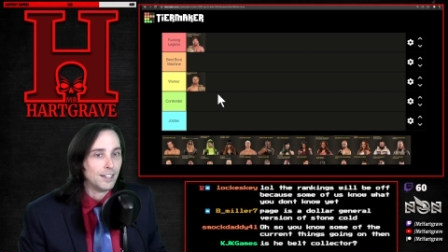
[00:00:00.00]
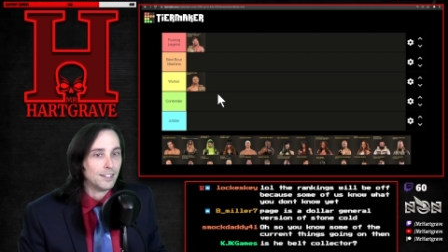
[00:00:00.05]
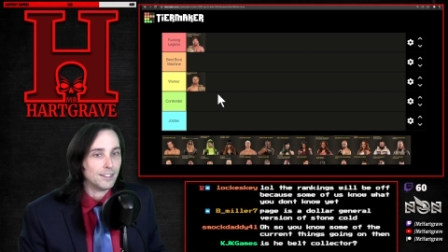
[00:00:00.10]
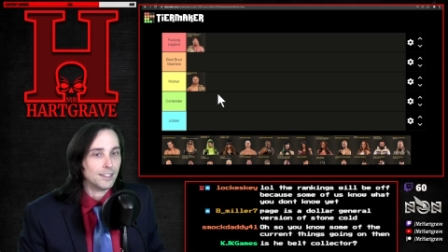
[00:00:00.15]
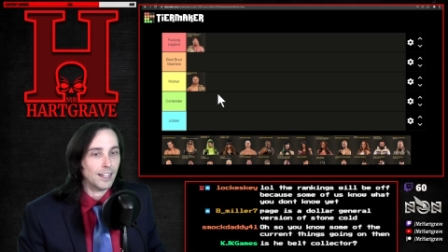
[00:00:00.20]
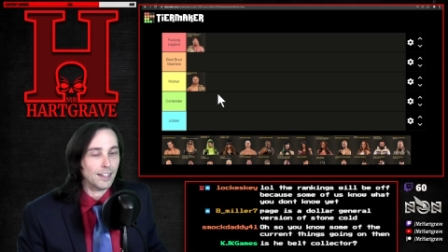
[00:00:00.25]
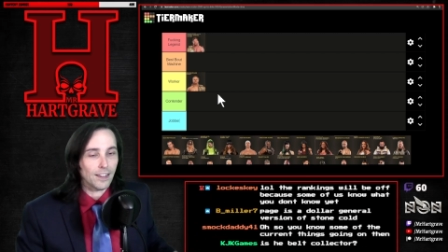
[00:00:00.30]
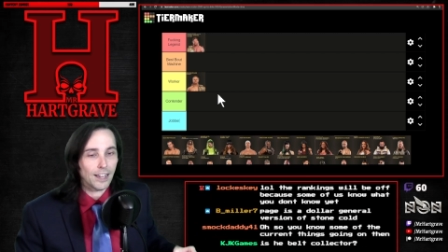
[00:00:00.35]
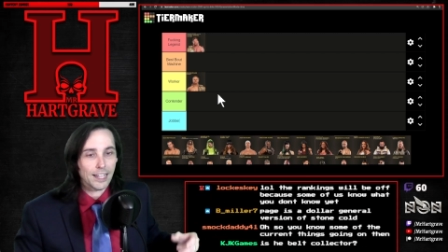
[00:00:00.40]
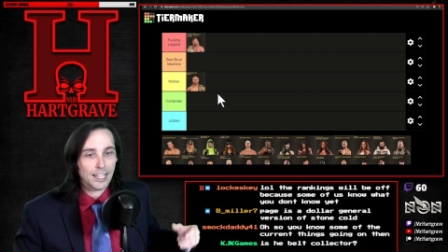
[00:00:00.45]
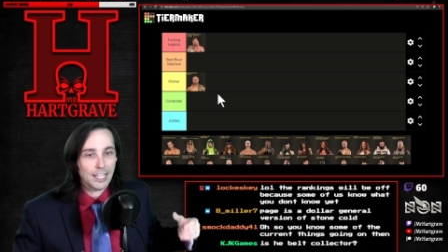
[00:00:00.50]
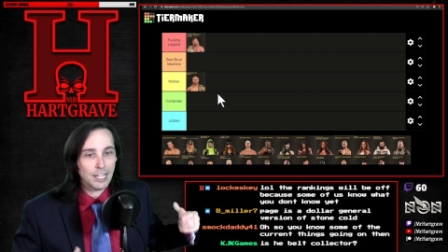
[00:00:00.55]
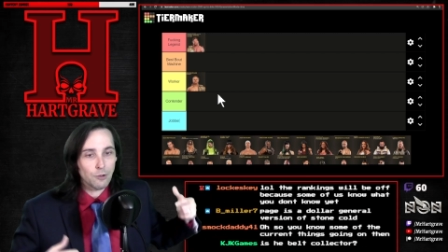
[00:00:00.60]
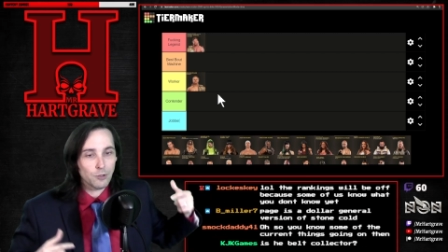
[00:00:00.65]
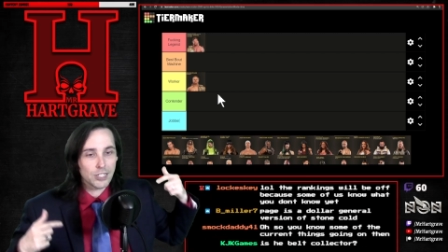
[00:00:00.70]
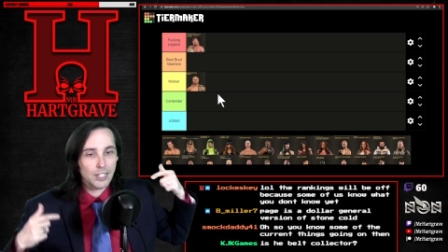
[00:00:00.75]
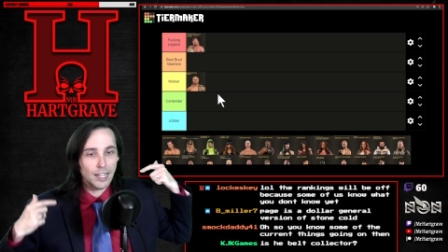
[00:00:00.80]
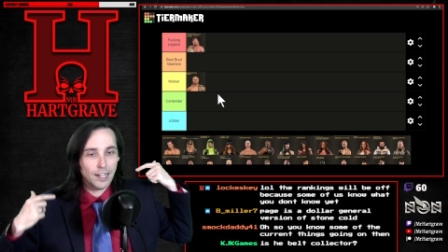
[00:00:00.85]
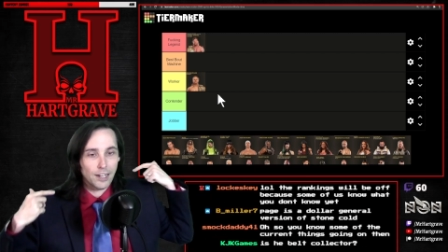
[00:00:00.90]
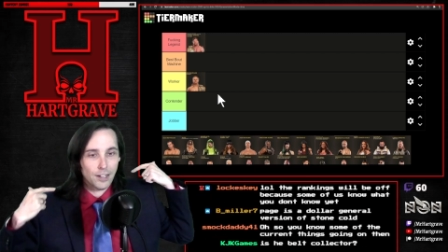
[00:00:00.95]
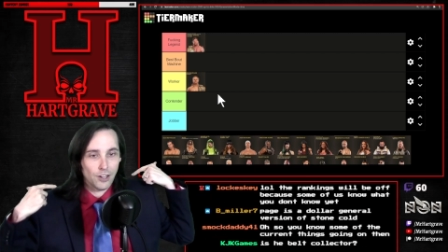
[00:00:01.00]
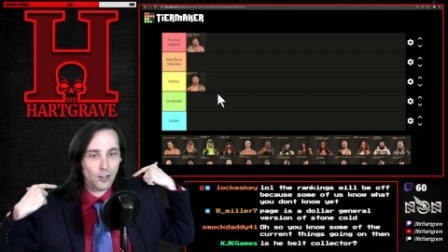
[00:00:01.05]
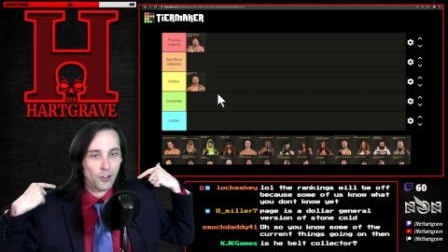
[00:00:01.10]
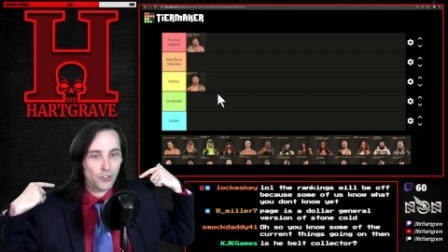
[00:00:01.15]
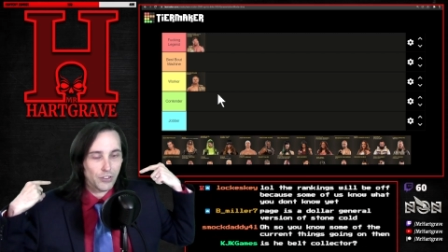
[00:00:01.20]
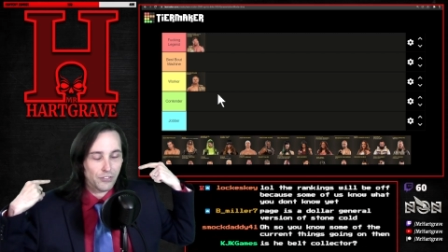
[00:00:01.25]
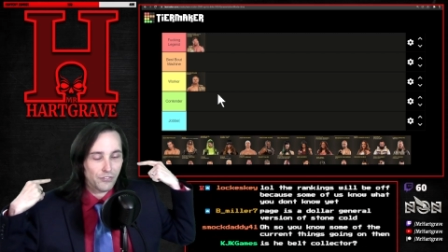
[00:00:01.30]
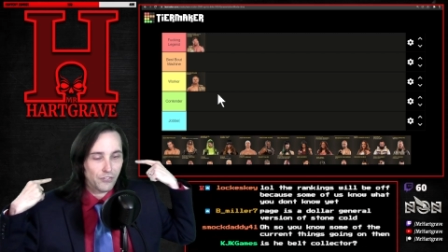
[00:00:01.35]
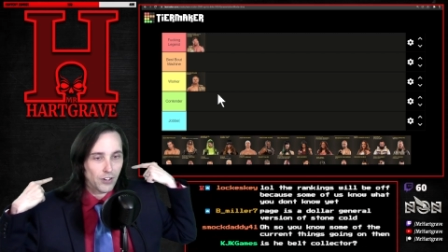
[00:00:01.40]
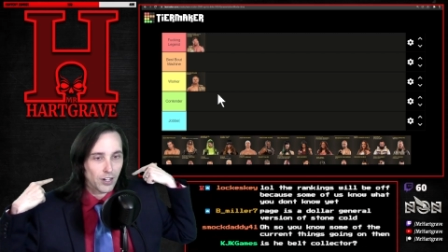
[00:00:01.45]
that like he was getting all
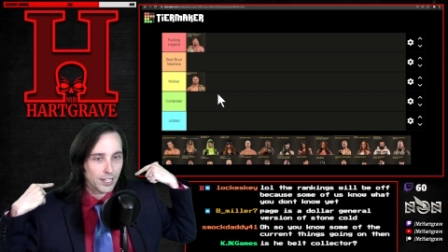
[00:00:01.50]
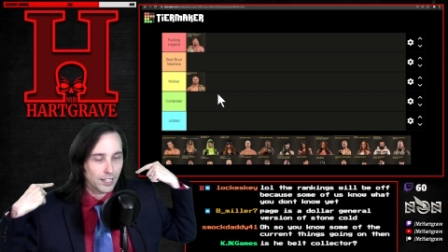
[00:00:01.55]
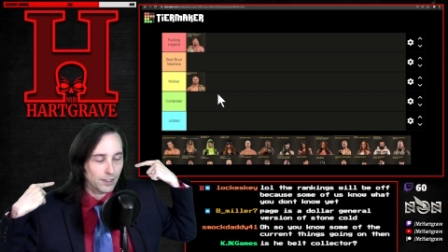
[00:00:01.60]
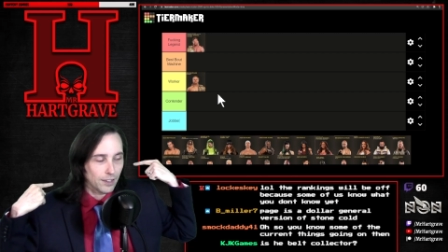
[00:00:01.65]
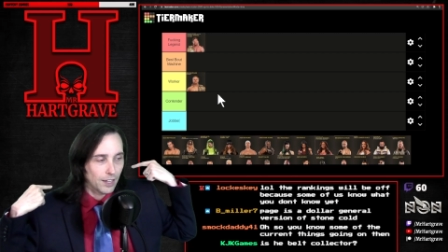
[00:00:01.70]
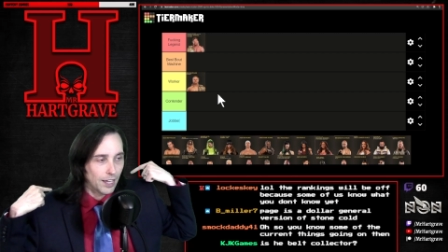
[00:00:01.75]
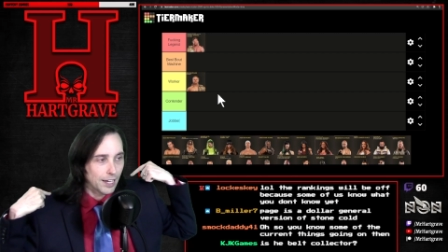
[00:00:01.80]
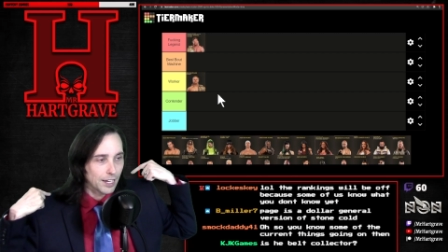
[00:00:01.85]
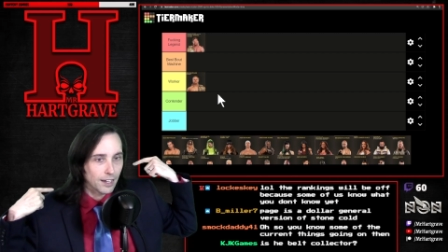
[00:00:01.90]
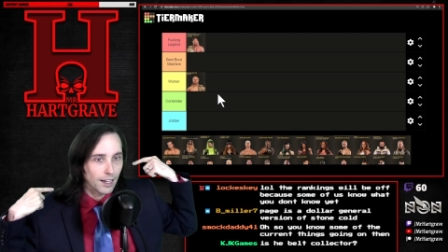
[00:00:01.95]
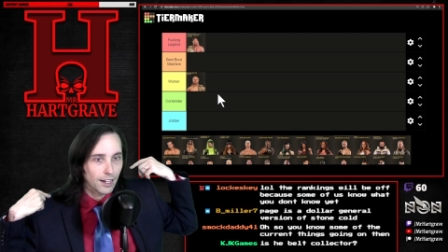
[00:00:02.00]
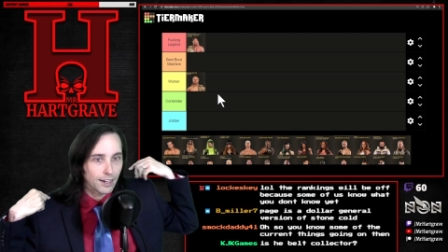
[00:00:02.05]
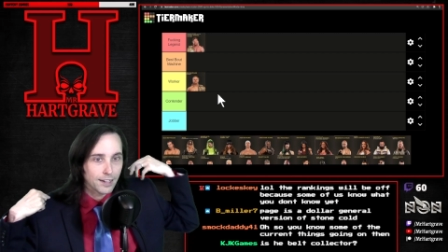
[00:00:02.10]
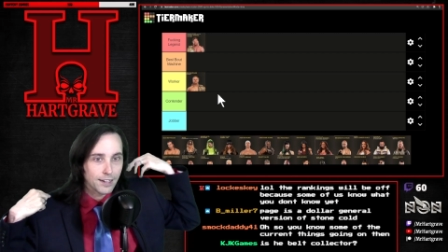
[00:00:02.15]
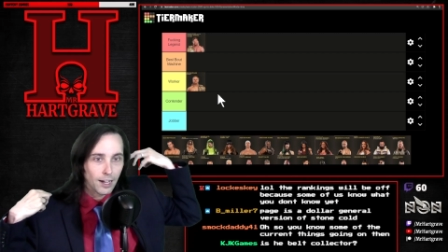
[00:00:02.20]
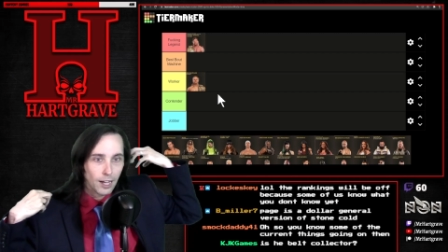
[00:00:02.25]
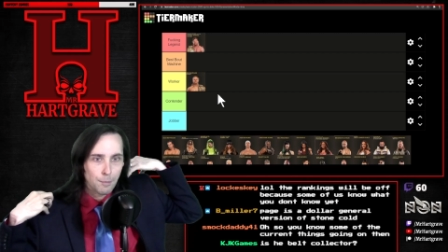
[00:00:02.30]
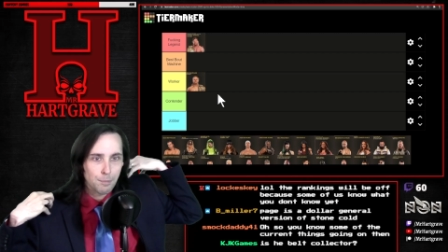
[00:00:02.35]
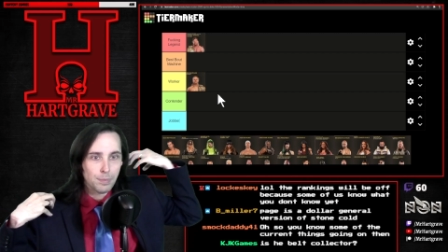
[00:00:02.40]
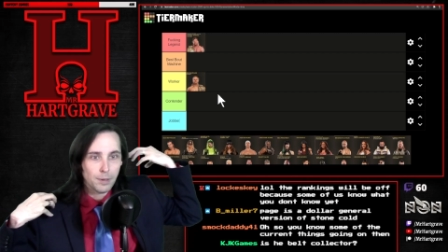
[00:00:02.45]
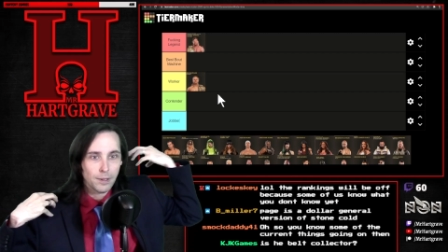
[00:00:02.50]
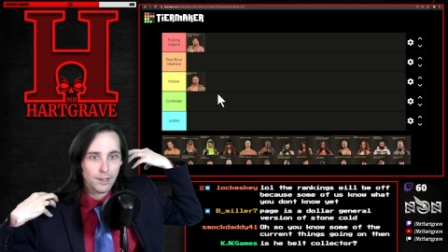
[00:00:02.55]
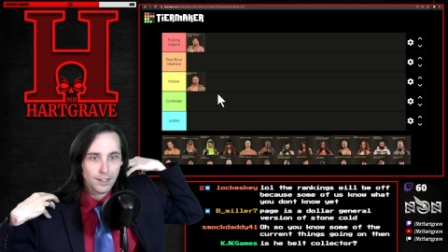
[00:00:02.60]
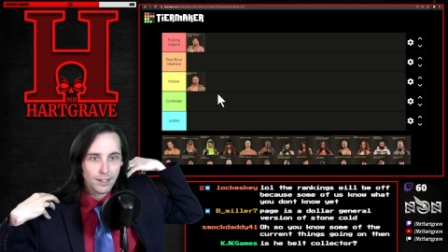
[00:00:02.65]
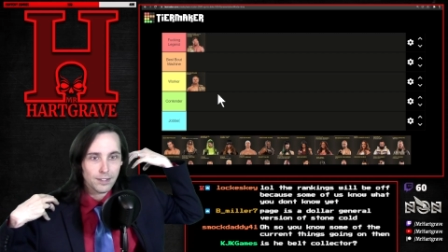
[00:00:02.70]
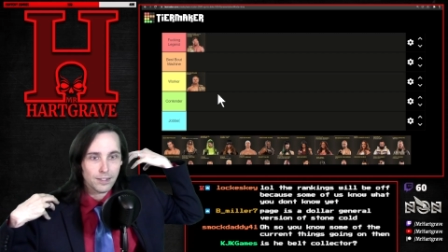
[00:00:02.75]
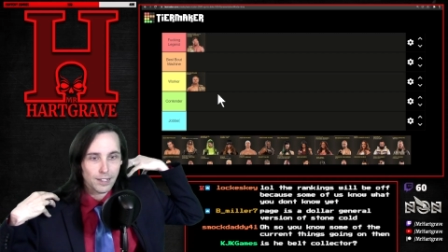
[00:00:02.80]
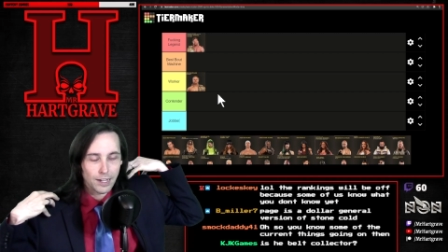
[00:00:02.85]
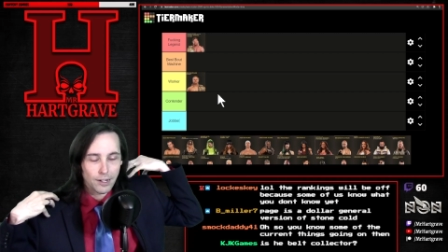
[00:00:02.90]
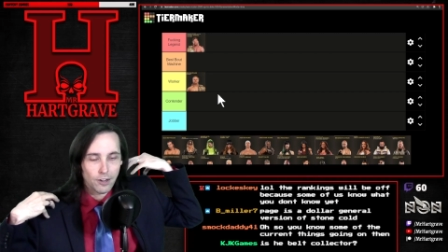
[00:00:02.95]
the fucking like cup
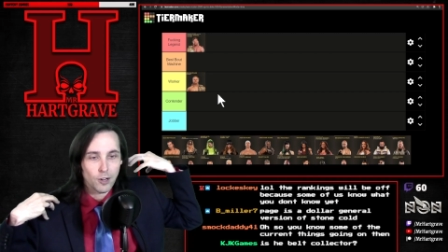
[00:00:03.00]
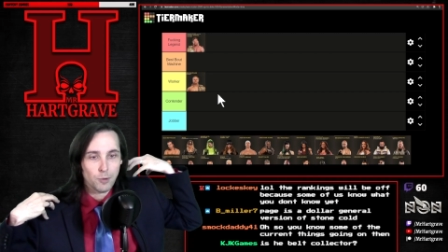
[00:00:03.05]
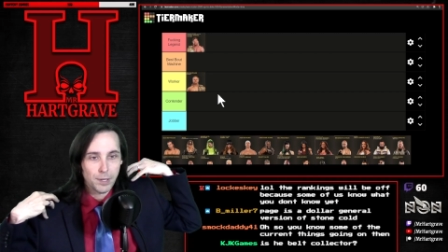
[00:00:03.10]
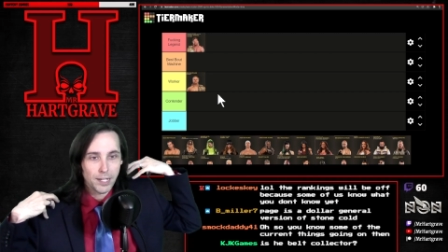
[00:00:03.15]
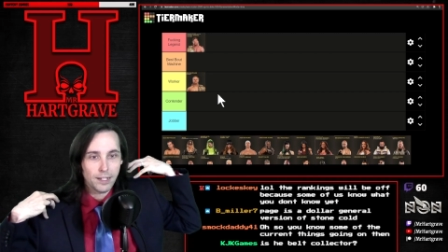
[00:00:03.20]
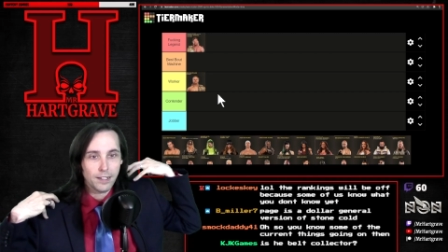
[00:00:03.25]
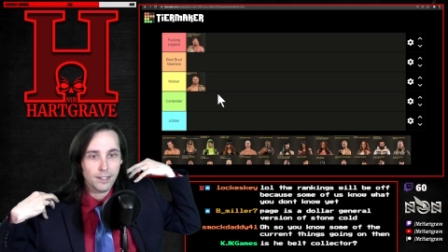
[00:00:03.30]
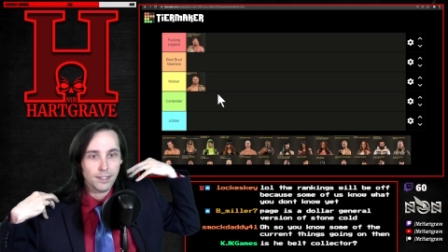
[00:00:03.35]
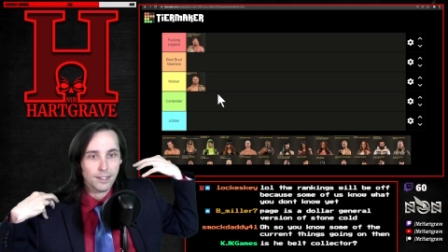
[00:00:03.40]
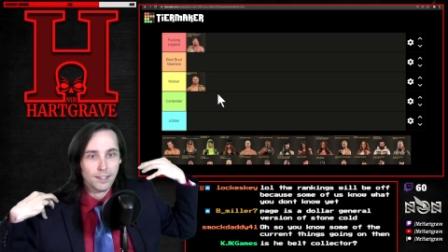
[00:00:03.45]
therapy.